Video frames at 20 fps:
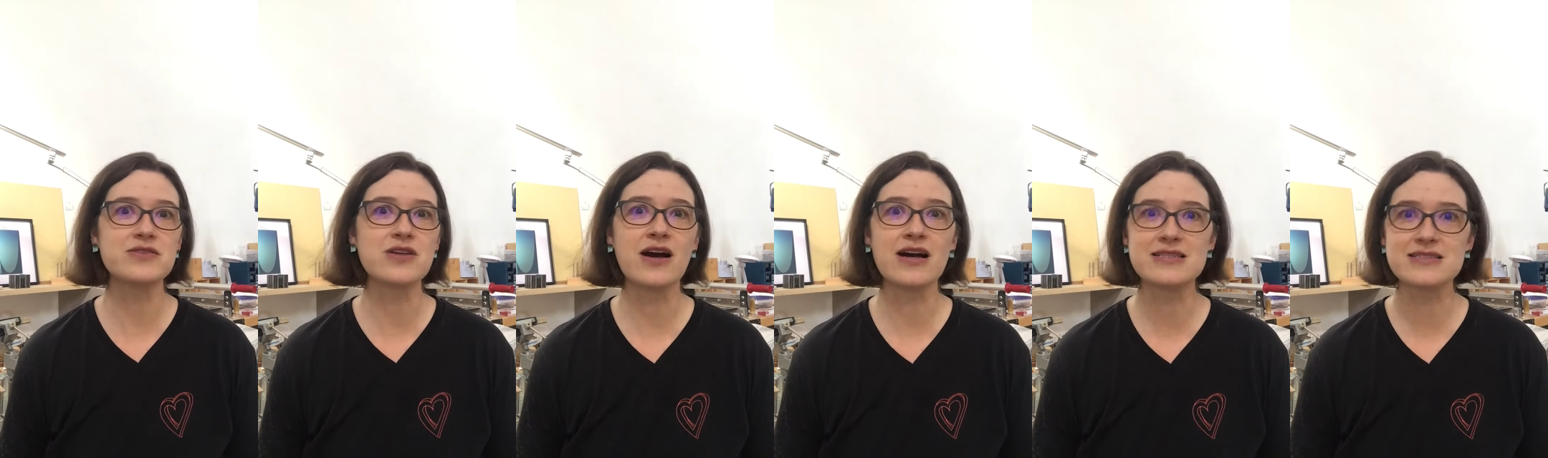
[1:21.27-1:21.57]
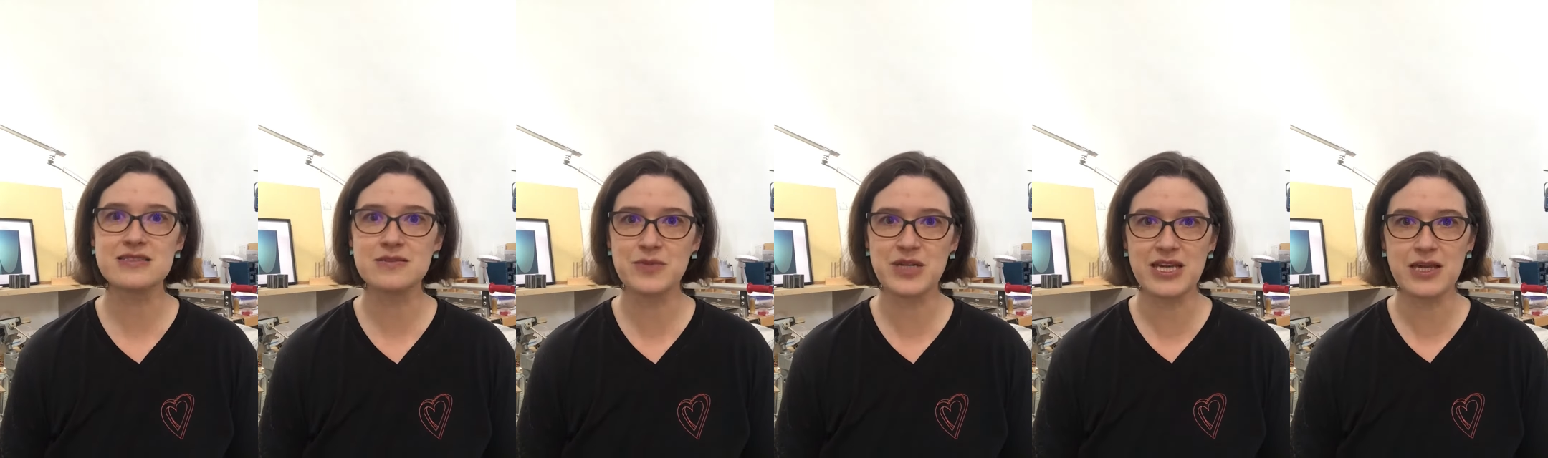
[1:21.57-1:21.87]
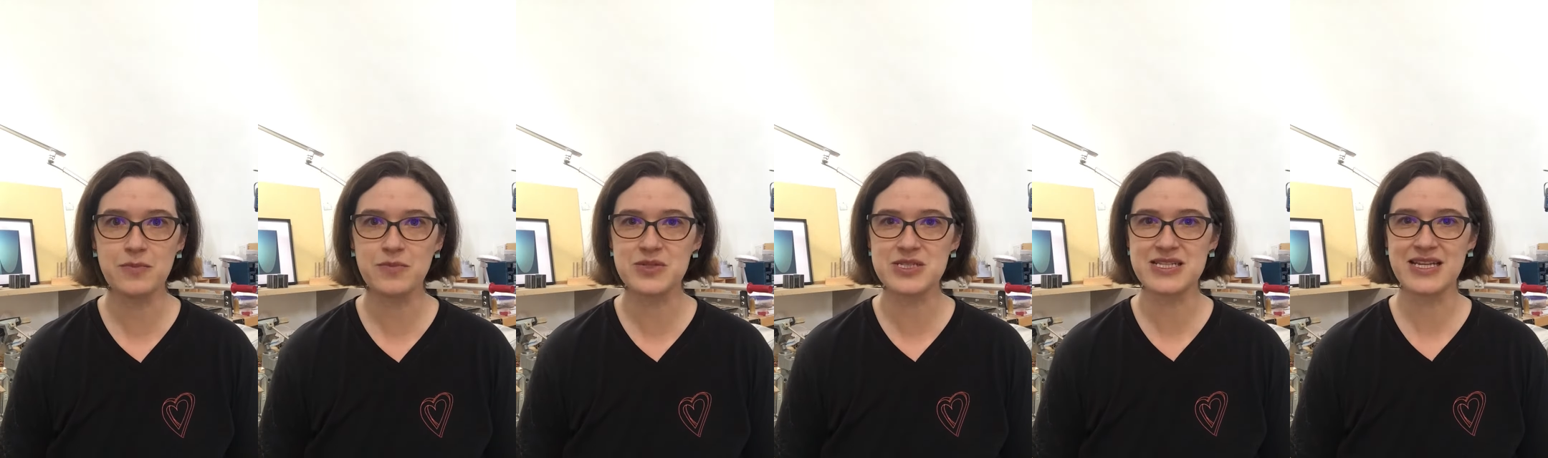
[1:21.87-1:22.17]
awesome
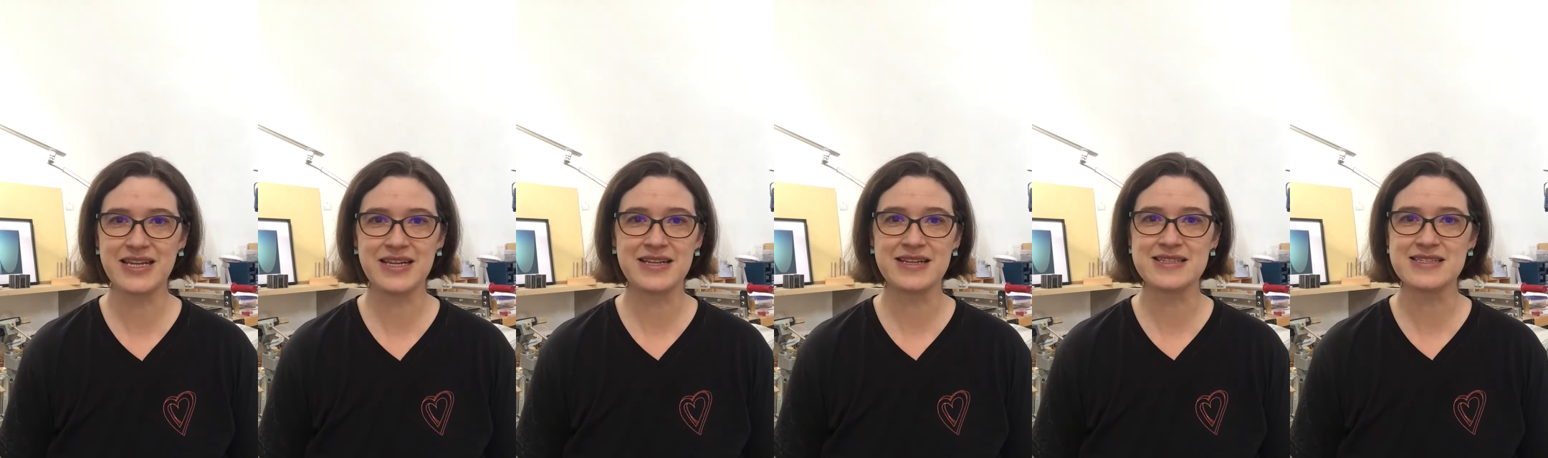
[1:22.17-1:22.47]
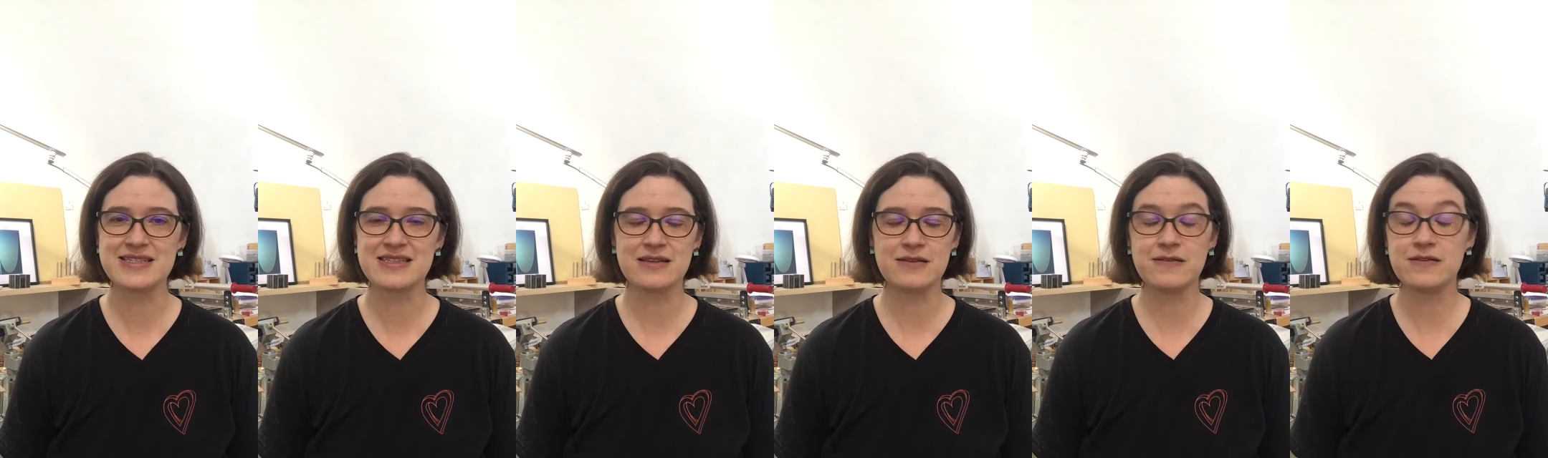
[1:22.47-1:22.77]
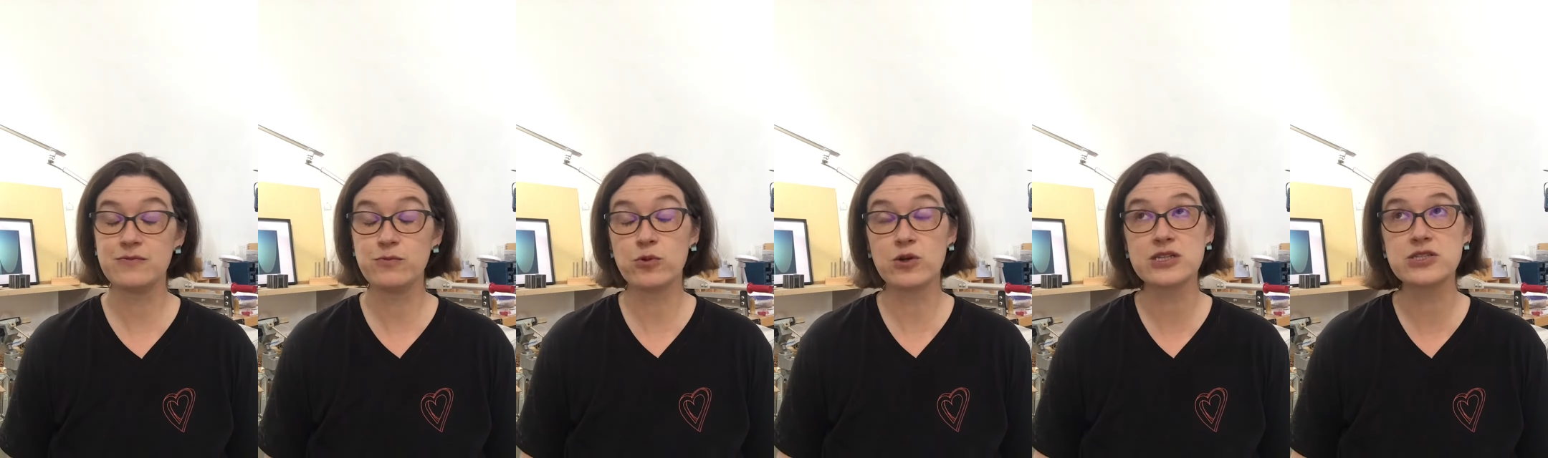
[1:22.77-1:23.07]
heat patinas
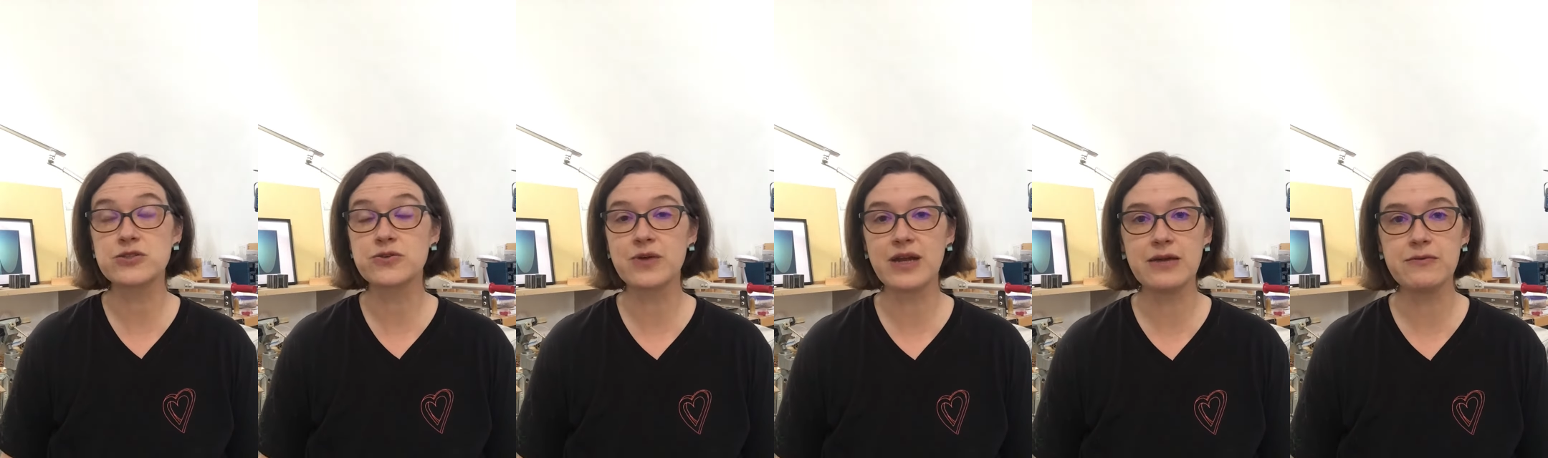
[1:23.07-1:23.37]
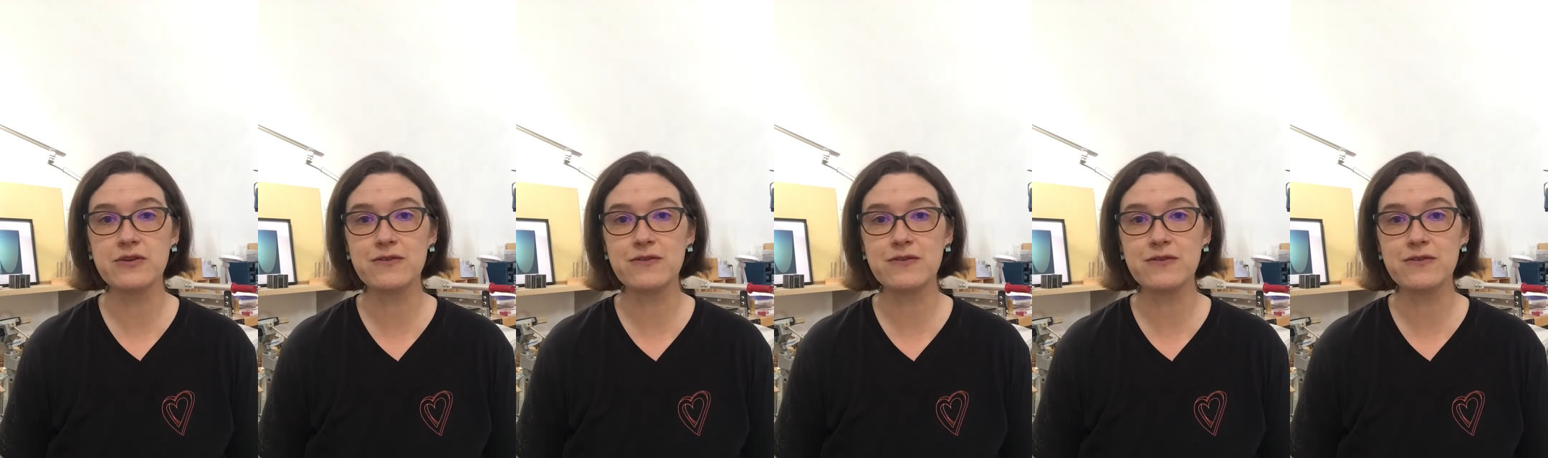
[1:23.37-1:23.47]
and works great